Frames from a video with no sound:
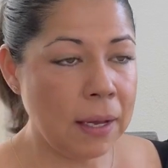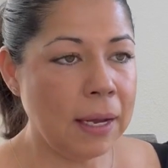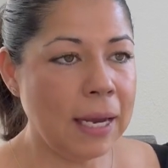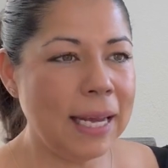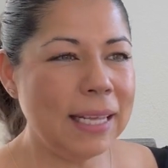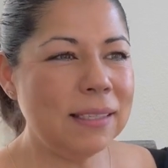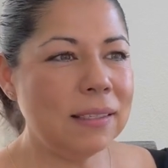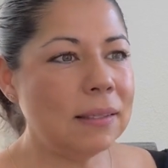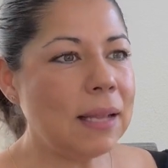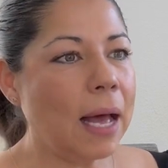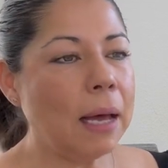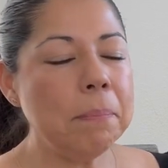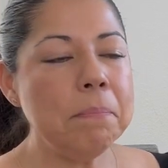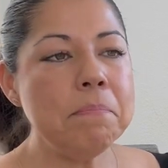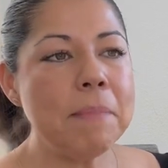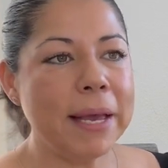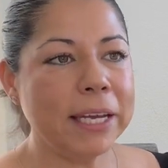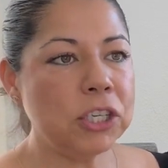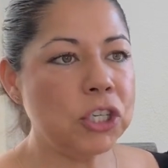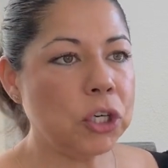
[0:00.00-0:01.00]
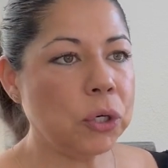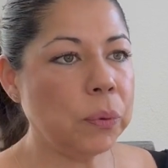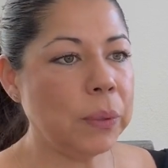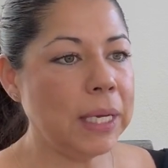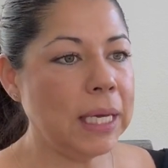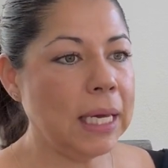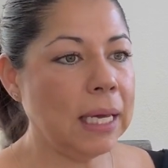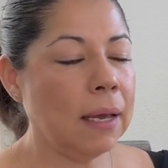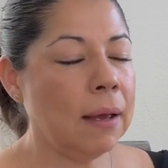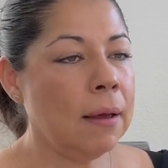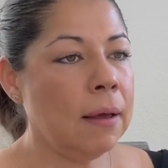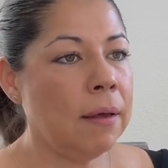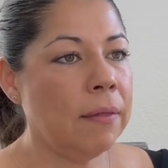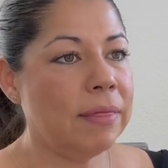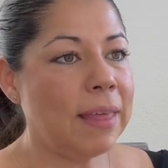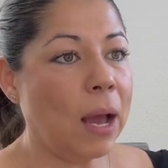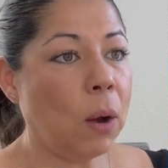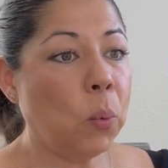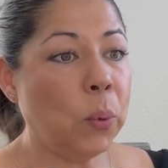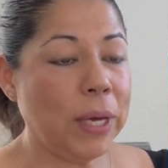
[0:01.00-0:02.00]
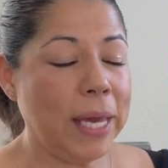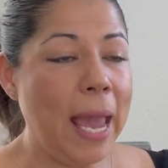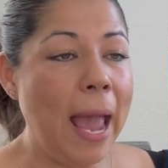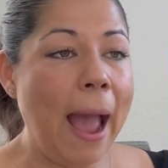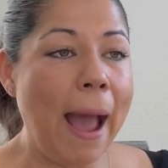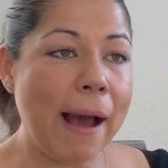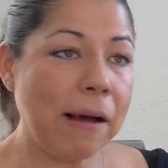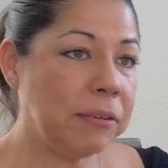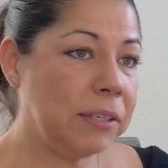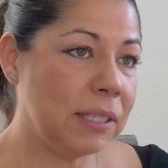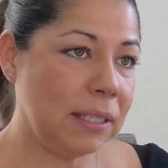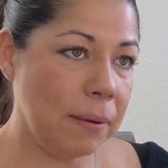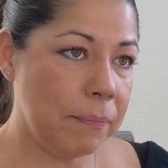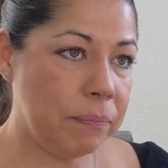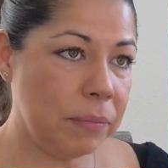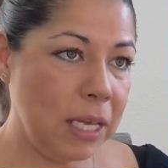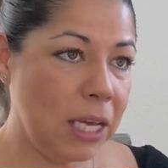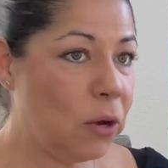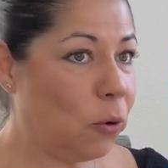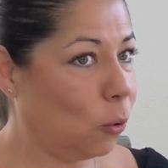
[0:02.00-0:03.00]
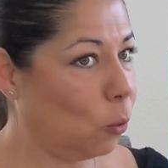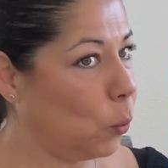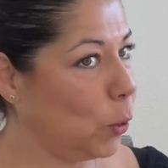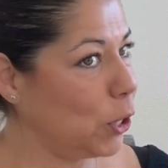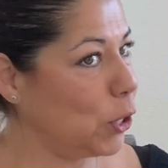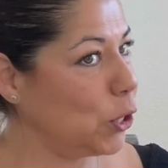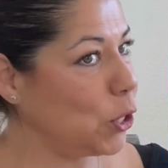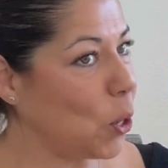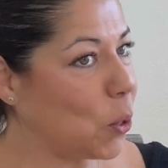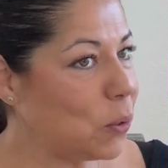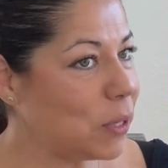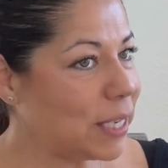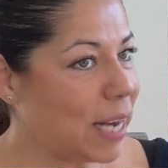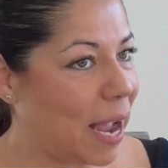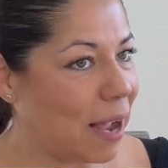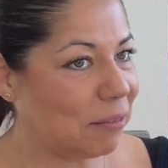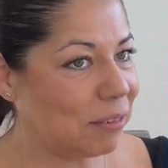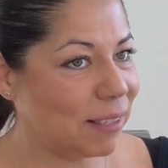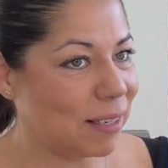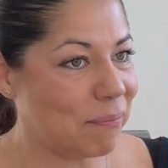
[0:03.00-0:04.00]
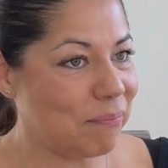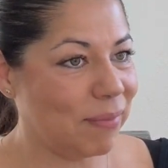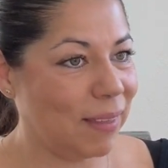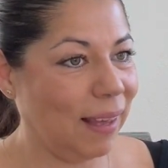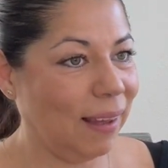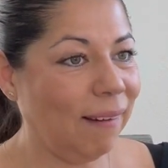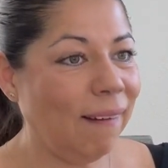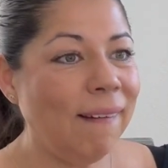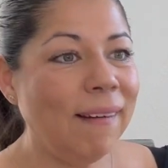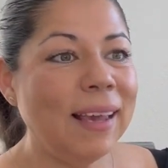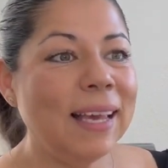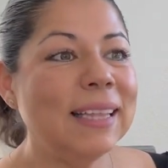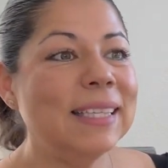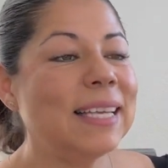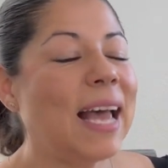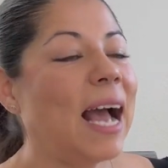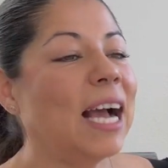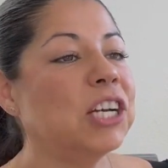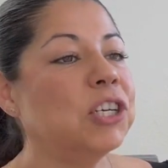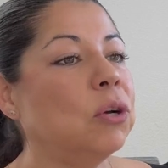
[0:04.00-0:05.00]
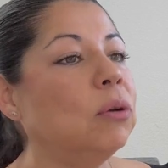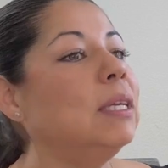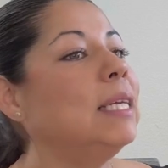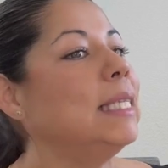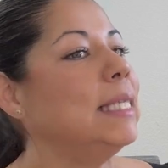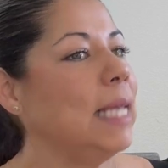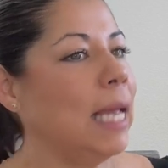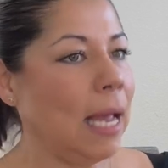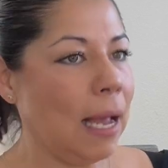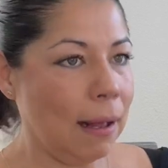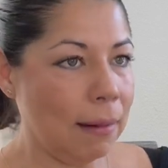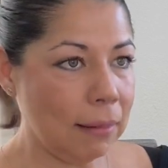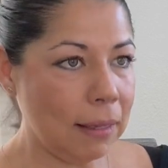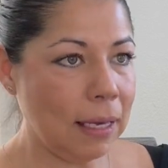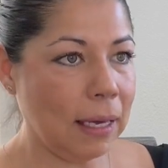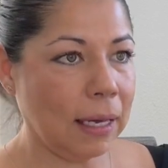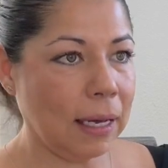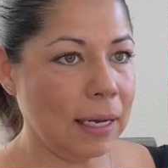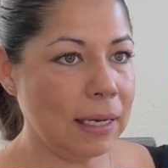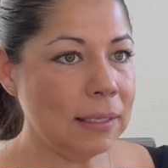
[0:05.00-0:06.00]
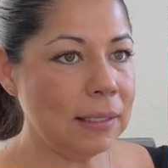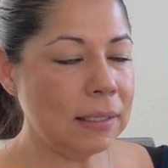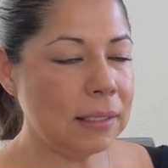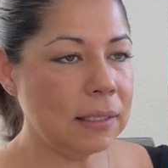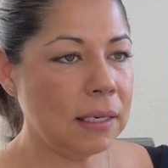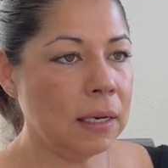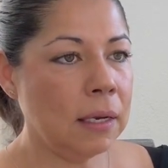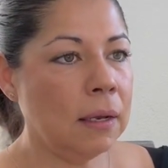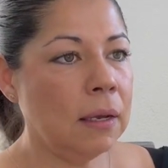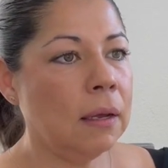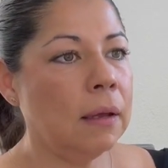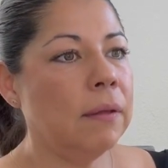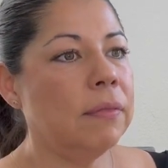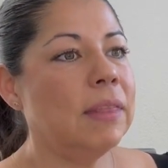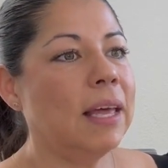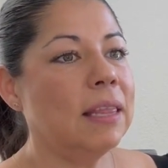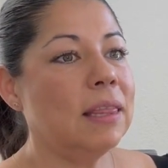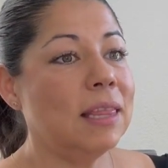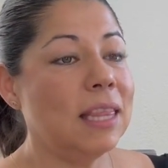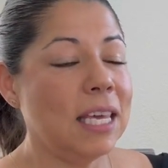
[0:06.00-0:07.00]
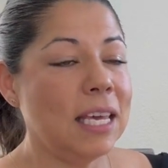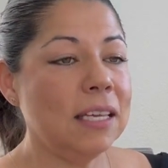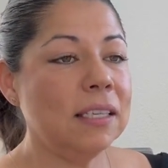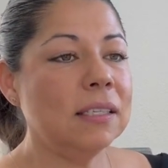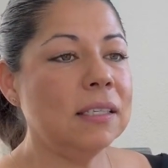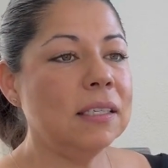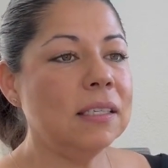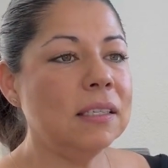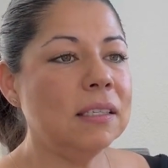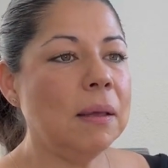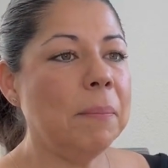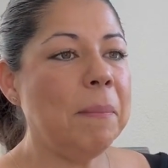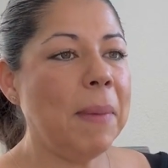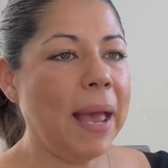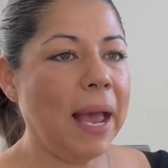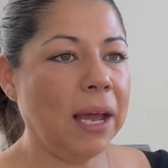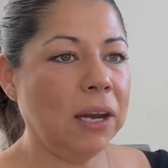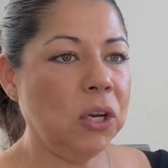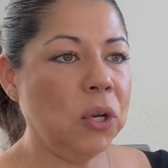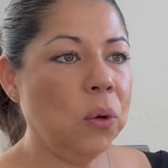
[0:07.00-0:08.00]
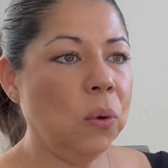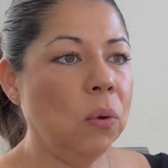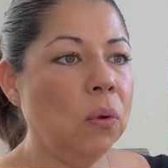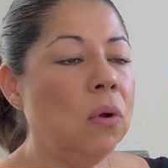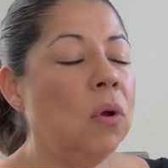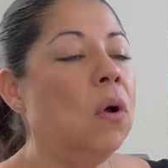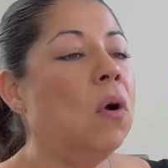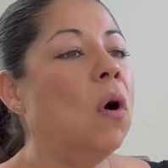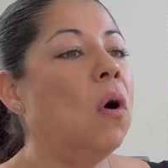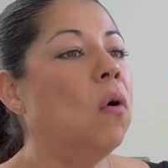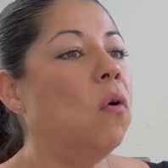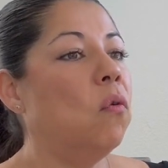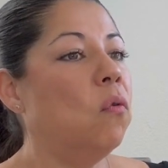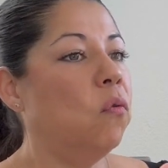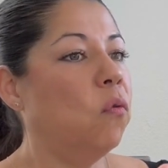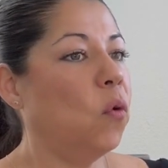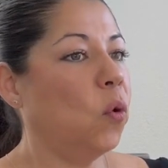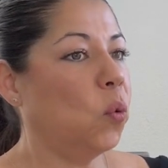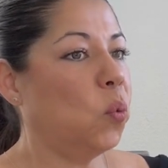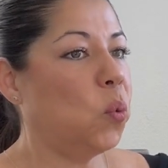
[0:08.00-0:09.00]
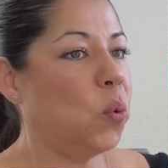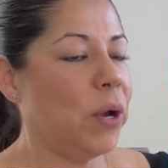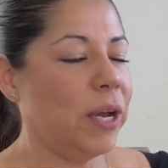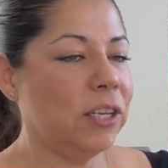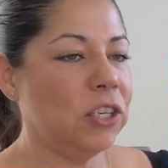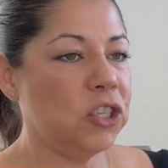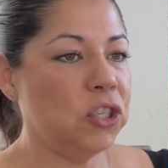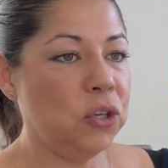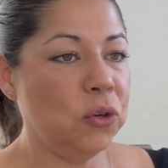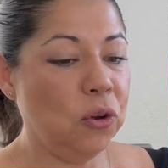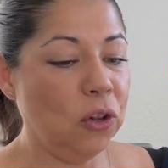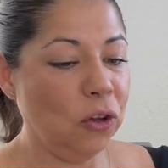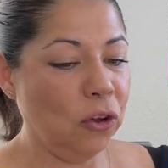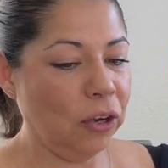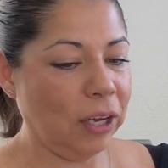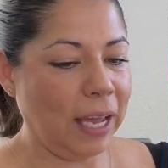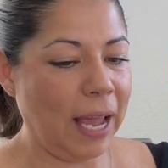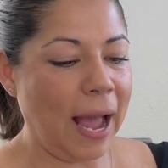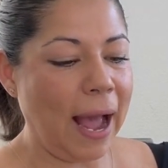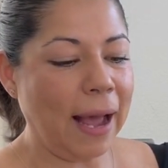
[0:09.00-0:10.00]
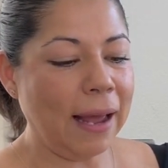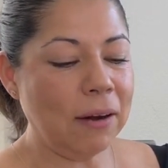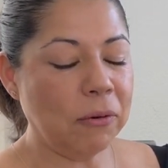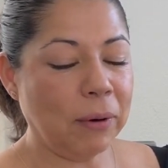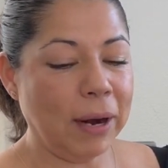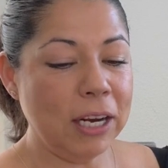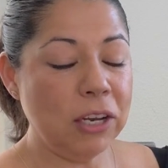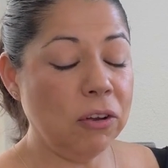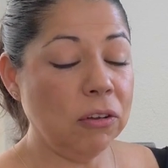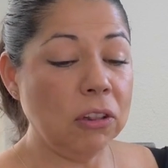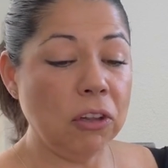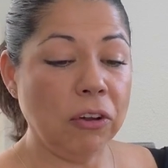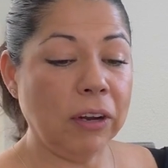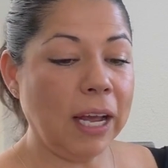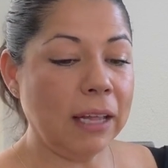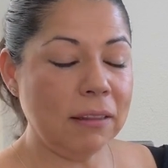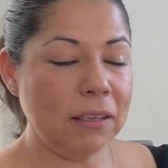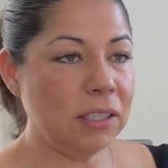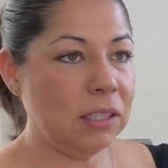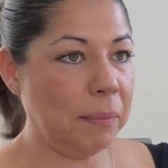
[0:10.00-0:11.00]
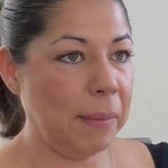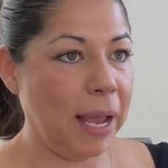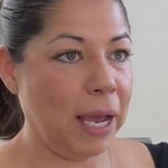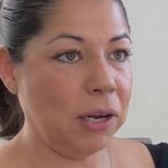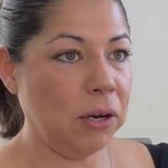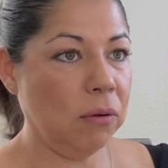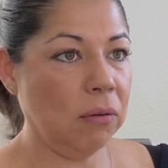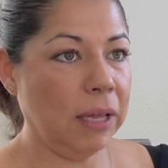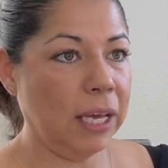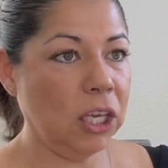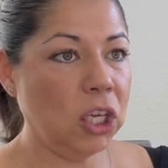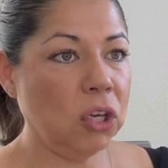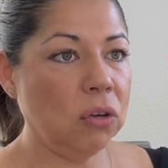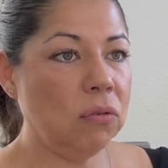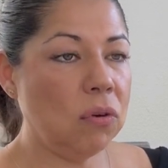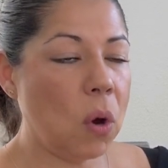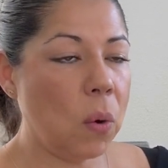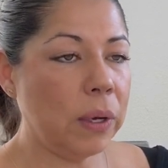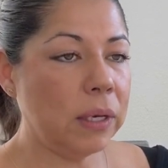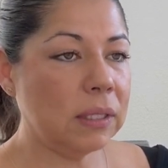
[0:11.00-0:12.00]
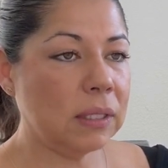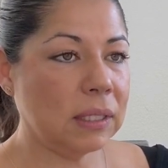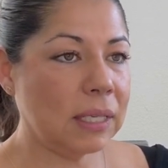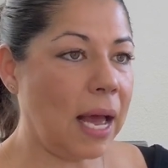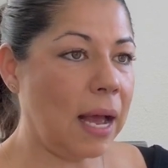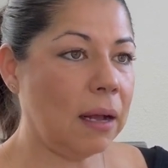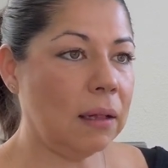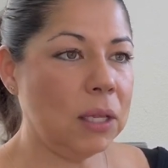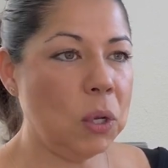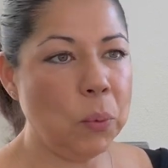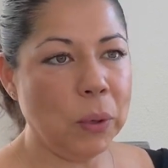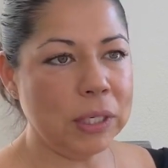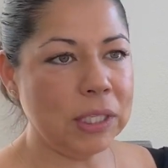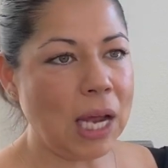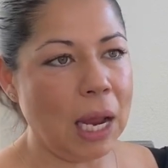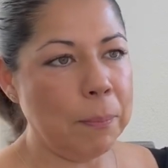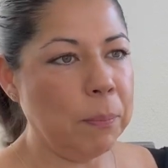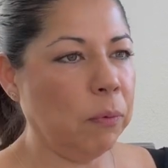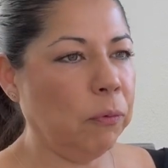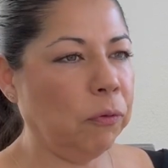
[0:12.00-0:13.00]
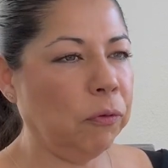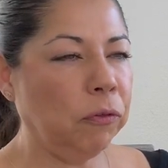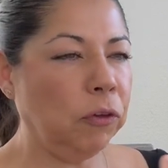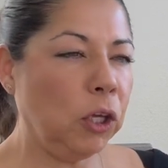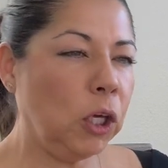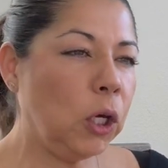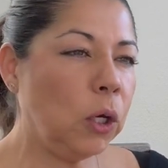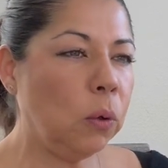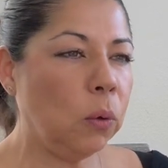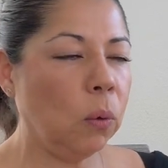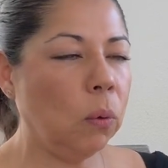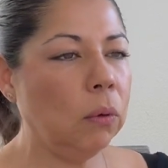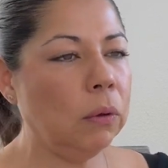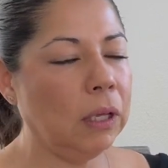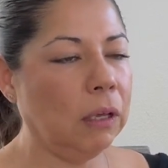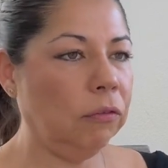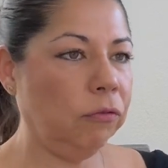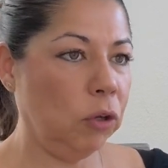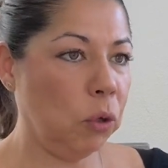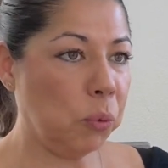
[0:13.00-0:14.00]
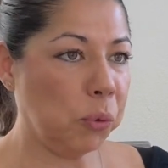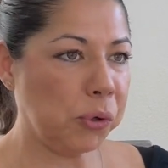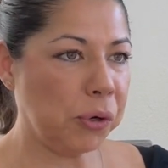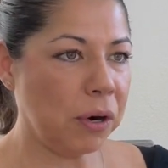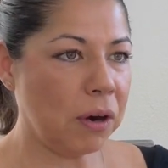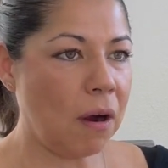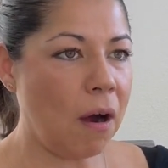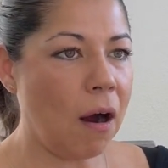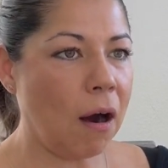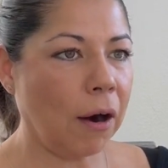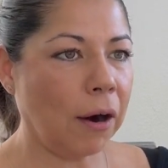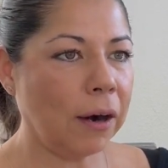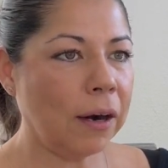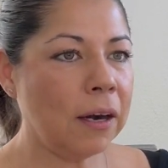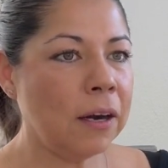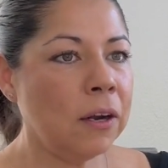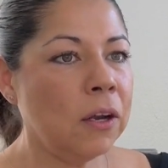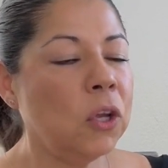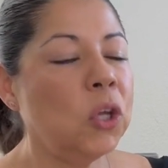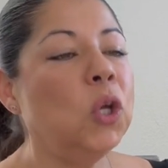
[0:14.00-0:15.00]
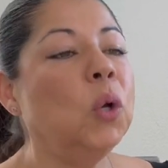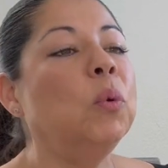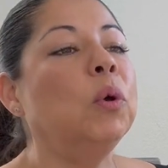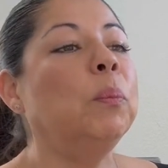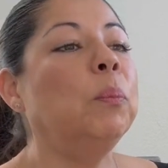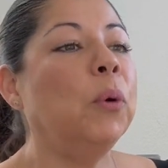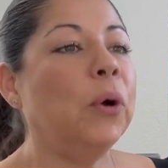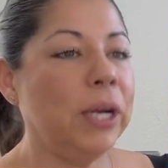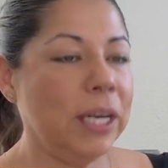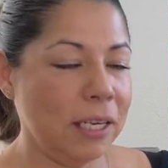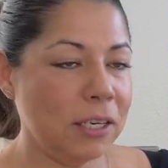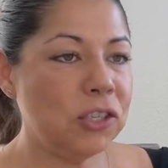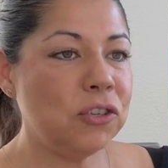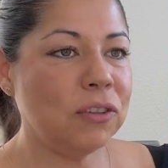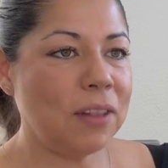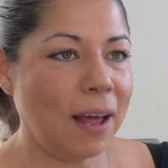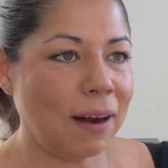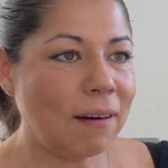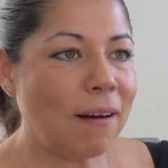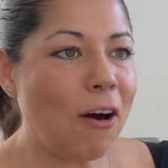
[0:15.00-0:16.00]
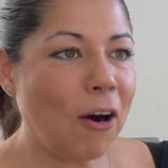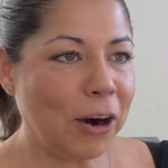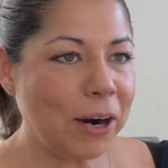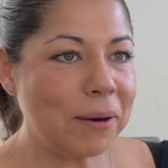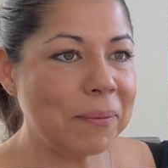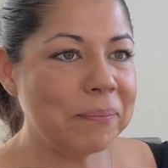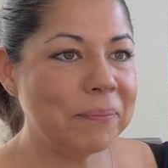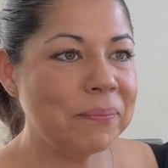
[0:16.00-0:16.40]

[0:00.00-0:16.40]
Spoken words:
It's not measuring that we have something or we don't have something. It's actually telling us that this is the manual for which you look at, right? You look at this manual and you know exactly what type of fuel, if you were a car, you would put into that car.